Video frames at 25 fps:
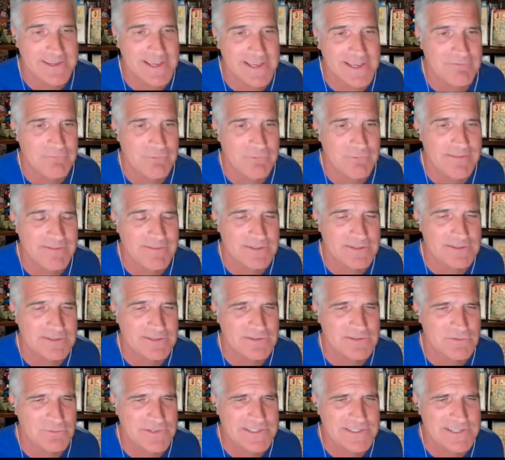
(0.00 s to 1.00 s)
I've read
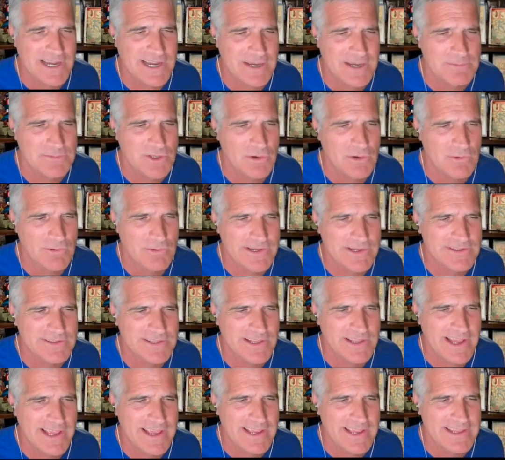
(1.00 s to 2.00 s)
this 3 times already
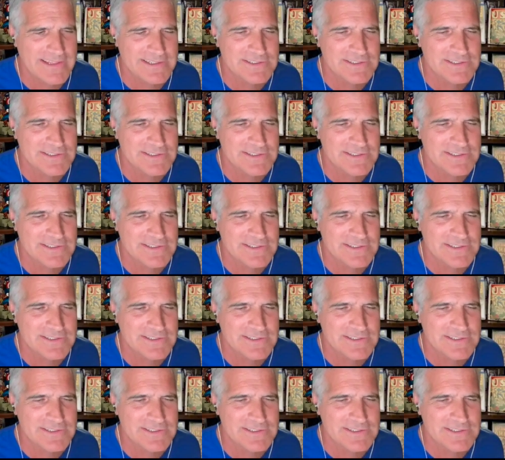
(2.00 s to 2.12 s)
today,